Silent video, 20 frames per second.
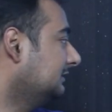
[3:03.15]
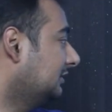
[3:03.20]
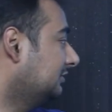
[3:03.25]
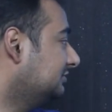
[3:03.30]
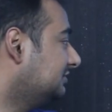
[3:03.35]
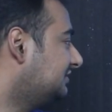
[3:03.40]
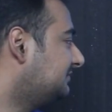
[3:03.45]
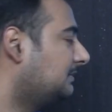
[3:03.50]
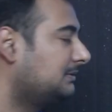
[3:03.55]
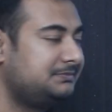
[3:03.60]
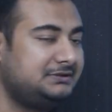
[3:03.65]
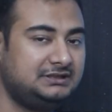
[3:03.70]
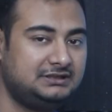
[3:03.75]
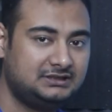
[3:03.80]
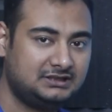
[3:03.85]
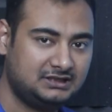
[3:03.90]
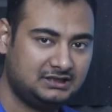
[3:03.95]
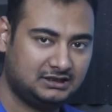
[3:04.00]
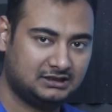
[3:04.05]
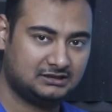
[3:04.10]
Now this
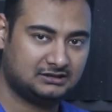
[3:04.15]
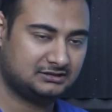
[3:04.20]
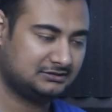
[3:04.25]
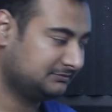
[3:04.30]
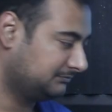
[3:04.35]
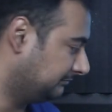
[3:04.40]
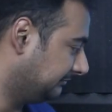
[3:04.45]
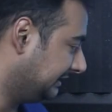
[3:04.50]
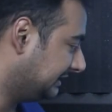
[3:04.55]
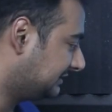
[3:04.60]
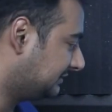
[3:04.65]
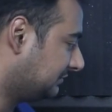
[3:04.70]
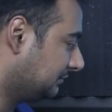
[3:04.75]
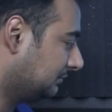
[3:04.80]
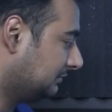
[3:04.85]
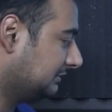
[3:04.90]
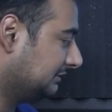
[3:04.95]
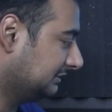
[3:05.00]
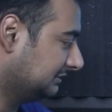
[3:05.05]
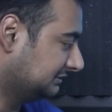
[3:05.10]
puppy uh, makes
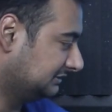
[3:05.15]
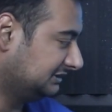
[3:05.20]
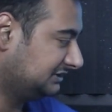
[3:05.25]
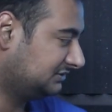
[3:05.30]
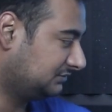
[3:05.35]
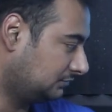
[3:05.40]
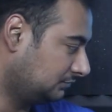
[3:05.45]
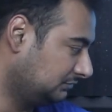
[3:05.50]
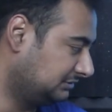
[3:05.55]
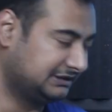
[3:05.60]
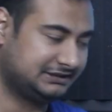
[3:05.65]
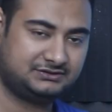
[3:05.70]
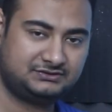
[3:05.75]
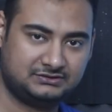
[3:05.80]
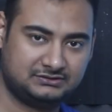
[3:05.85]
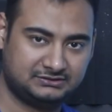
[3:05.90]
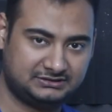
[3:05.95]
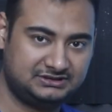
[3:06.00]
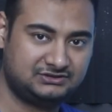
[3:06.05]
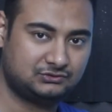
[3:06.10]
sure these two
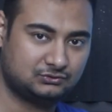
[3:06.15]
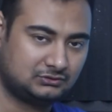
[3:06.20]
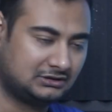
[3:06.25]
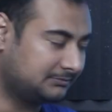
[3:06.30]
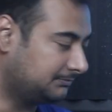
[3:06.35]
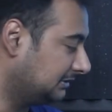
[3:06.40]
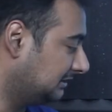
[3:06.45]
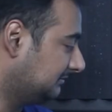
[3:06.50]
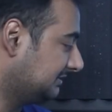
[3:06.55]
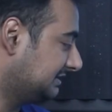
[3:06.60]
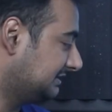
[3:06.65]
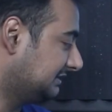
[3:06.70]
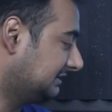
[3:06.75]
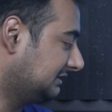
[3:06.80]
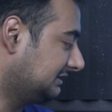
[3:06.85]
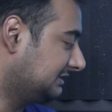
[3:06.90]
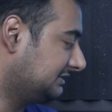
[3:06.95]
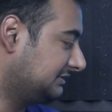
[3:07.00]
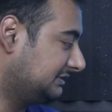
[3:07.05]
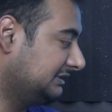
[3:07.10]
things, these two couple
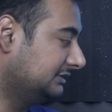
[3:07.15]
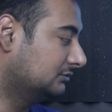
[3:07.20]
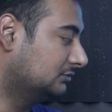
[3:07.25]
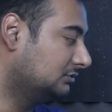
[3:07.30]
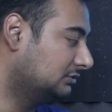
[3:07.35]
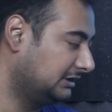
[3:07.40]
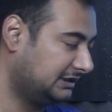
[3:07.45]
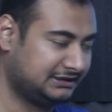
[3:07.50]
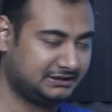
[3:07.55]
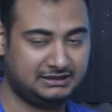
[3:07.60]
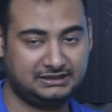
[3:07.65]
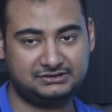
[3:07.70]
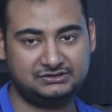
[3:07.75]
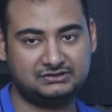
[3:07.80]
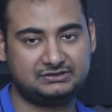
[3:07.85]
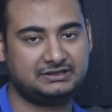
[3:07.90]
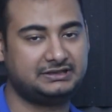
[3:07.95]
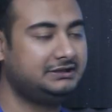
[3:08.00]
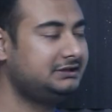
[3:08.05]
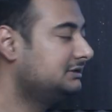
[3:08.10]
basically, CO and
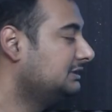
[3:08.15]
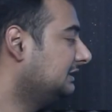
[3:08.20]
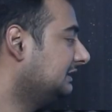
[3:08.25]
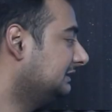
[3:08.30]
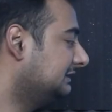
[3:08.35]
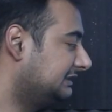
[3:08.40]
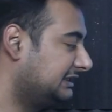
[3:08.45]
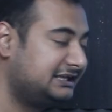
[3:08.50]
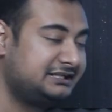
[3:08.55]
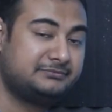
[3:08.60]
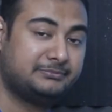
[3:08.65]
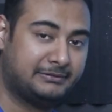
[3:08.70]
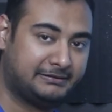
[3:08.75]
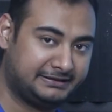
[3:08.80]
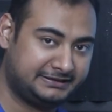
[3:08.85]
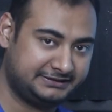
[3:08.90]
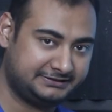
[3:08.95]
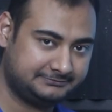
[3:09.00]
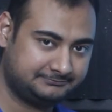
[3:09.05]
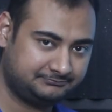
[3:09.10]
H3, they get
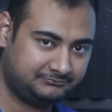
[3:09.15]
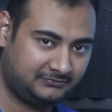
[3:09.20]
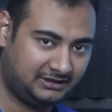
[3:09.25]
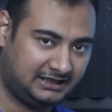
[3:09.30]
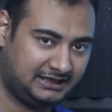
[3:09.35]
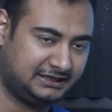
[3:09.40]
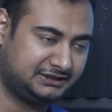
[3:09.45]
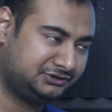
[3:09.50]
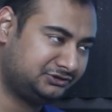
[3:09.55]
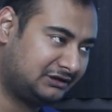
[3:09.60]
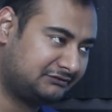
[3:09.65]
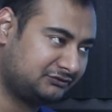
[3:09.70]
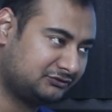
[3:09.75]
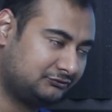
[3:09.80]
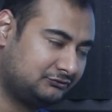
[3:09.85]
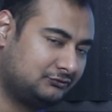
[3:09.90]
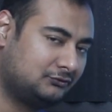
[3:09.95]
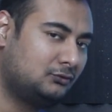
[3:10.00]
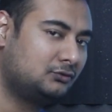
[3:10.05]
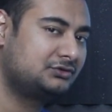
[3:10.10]
married and you have
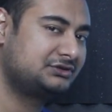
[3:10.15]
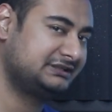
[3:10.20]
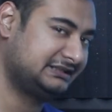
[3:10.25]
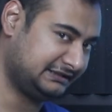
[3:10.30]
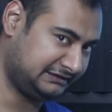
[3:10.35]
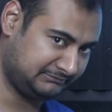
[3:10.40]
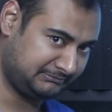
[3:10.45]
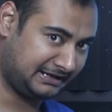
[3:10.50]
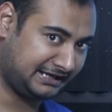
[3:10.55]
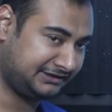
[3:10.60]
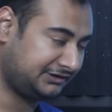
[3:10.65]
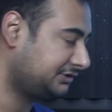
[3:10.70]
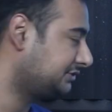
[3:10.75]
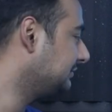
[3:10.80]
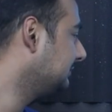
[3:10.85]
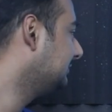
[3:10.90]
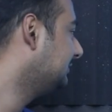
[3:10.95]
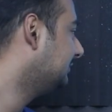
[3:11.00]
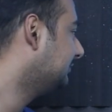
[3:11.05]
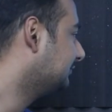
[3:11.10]
to force their
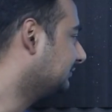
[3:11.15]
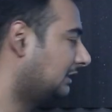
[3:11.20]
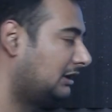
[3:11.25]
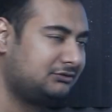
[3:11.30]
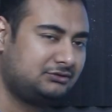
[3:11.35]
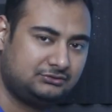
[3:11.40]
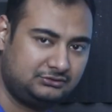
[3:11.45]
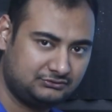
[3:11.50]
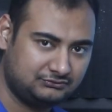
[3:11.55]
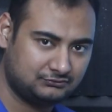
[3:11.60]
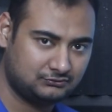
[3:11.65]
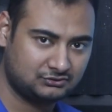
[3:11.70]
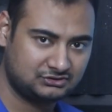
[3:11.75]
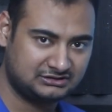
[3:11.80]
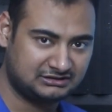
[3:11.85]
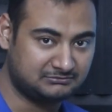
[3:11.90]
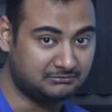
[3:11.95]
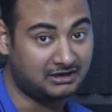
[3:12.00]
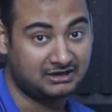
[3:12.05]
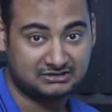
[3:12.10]
marriage. So how do you
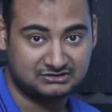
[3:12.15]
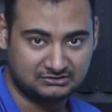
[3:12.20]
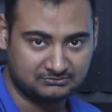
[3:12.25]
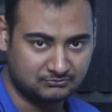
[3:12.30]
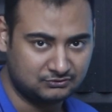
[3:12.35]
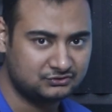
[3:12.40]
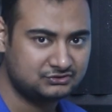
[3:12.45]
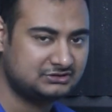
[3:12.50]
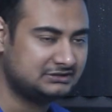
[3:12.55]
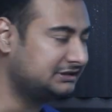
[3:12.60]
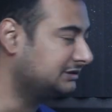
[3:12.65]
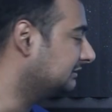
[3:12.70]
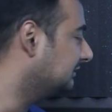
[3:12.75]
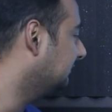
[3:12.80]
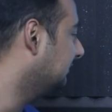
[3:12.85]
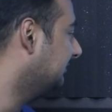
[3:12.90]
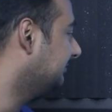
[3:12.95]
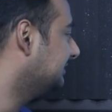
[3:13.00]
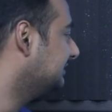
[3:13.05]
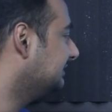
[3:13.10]
force that marriage? The most
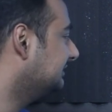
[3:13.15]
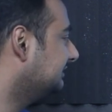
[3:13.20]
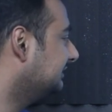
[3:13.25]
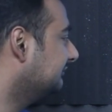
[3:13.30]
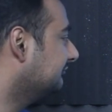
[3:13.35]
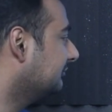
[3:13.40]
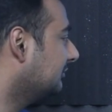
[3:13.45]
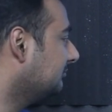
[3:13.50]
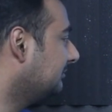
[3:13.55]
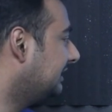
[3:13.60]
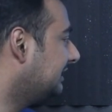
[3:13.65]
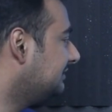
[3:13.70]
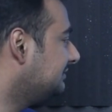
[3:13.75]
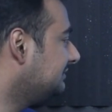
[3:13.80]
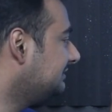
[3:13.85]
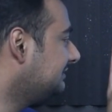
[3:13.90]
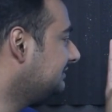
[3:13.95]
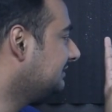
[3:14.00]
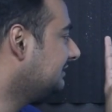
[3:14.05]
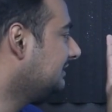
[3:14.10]
thing, amazing thing for
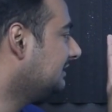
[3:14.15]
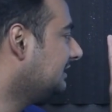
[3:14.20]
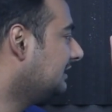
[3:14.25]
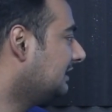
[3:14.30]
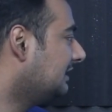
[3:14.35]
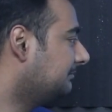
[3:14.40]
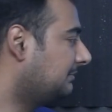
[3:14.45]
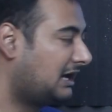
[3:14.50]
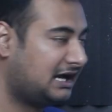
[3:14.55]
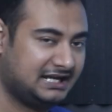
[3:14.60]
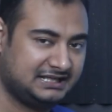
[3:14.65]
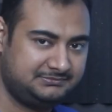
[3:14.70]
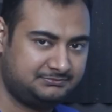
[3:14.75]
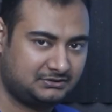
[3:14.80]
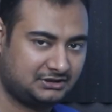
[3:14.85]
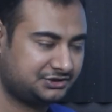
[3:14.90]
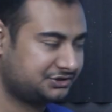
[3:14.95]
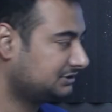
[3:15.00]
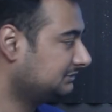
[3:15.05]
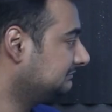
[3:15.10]
marriage is high
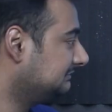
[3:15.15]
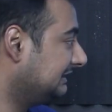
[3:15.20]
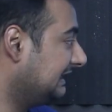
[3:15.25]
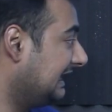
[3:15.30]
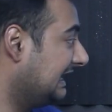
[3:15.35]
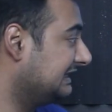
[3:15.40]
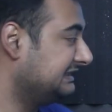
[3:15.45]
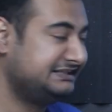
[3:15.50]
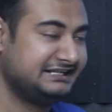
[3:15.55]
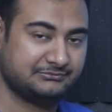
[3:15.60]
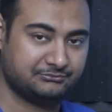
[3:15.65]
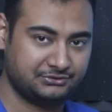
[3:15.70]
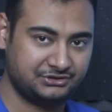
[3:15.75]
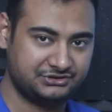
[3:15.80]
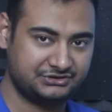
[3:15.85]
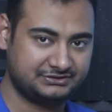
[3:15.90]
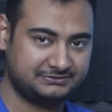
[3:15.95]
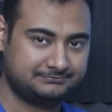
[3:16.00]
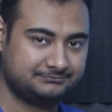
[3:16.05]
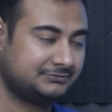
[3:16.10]
pressure and
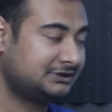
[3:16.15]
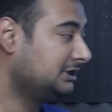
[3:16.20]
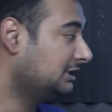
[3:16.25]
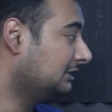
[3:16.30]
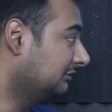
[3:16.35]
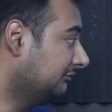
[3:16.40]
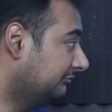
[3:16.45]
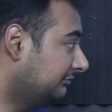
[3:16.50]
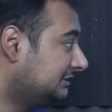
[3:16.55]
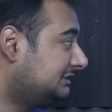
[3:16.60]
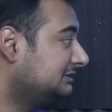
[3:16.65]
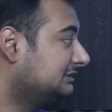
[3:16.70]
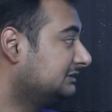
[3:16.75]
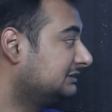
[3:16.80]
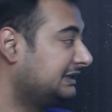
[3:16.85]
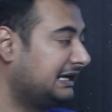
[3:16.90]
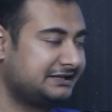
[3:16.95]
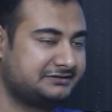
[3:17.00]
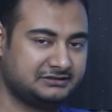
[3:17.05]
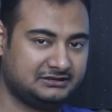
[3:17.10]
temperature with
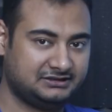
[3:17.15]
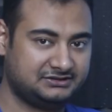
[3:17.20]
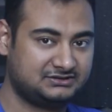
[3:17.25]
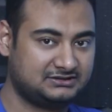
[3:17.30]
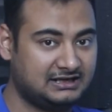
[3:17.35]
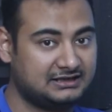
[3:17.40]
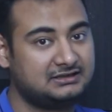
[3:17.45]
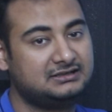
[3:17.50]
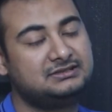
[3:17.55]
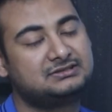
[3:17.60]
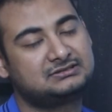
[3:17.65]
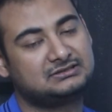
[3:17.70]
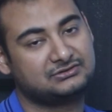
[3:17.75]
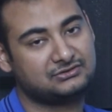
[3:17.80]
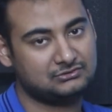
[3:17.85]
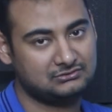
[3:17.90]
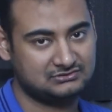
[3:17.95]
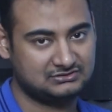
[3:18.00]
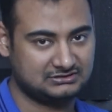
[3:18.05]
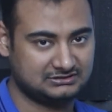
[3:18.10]
catalyst. Catalyst
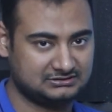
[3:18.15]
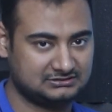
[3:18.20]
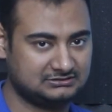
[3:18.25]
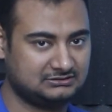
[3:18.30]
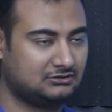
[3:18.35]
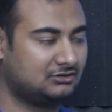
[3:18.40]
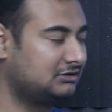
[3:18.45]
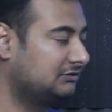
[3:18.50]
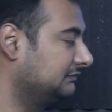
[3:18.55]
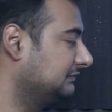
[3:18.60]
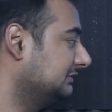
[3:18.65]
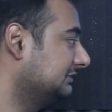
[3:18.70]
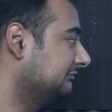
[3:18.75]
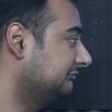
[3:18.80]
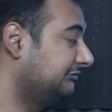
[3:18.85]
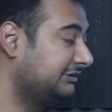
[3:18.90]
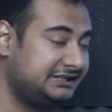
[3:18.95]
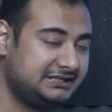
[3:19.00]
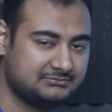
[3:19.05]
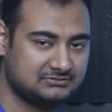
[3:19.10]
controls a lot of the
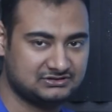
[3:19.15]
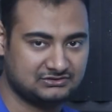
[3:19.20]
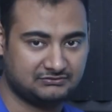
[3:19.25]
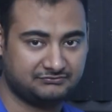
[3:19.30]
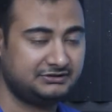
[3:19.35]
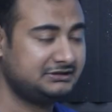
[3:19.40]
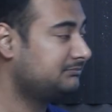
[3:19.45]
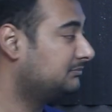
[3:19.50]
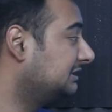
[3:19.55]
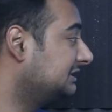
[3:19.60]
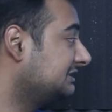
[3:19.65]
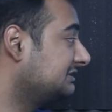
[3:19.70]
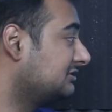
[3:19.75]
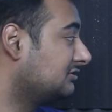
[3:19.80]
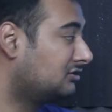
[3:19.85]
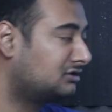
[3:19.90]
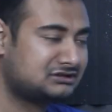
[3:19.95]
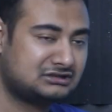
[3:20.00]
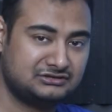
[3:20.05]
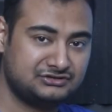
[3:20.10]
variables of it, but
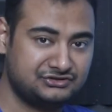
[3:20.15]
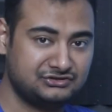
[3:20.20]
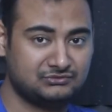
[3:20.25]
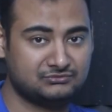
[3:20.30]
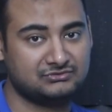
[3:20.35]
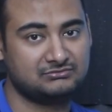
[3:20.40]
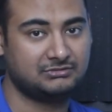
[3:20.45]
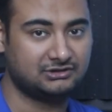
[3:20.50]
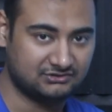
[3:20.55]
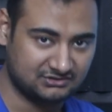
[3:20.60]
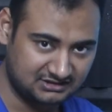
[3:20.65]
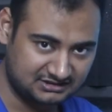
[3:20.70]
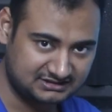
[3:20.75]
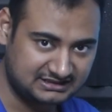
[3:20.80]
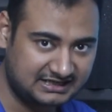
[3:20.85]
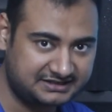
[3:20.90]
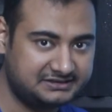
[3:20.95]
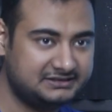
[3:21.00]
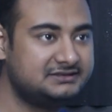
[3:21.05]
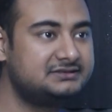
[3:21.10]
it's not consumed because
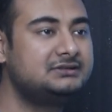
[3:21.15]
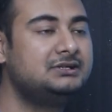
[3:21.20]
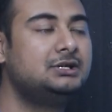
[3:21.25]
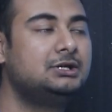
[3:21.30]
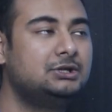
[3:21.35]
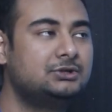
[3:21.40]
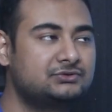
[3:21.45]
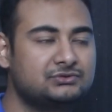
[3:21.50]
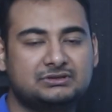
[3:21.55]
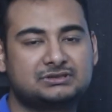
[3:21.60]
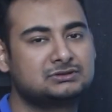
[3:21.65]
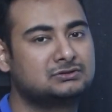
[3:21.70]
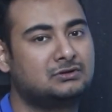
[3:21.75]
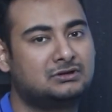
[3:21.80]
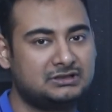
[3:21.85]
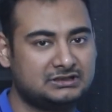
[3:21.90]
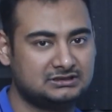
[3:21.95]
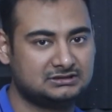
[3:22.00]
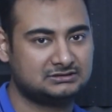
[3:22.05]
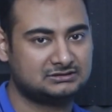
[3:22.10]
it's catalyst, so it's
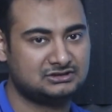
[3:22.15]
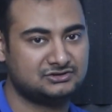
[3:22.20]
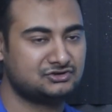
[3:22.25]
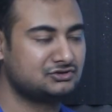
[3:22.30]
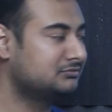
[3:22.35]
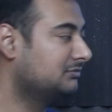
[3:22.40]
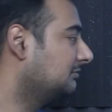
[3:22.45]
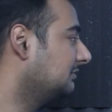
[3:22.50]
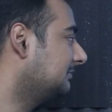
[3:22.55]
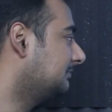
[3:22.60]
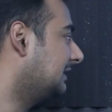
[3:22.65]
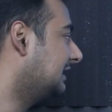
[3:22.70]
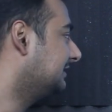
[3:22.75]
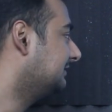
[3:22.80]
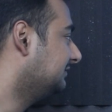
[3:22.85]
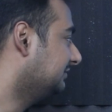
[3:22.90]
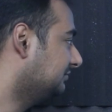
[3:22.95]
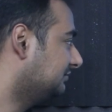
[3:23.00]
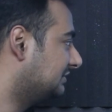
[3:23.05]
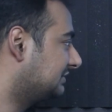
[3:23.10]
not a consumable
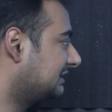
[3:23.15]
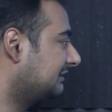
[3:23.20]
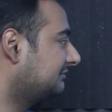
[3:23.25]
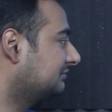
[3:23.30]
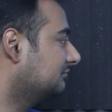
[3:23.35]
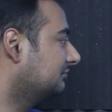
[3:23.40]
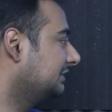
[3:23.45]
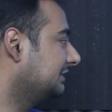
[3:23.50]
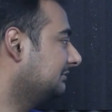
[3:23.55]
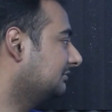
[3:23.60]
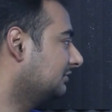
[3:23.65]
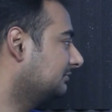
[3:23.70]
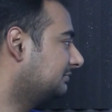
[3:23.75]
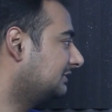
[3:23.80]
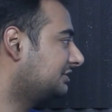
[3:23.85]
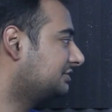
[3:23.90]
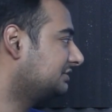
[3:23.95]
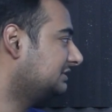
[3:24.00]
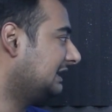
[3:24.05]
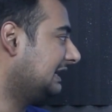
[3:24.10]
part. You just have to worry about
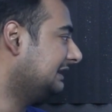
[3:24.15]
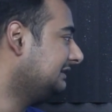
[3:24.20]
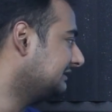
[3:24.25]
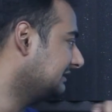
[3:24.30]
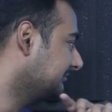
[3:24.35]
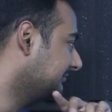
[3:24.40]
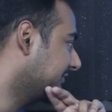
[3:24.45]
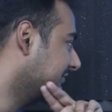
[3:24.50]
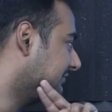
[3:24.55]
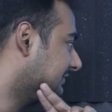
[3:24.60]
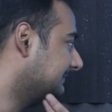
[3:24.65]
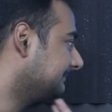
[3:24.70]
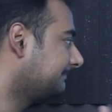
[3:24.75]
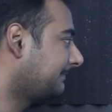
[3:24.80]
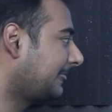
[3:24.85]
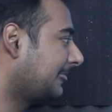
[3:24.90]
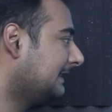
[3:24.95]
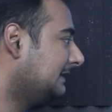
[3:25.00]
pressure and temperature.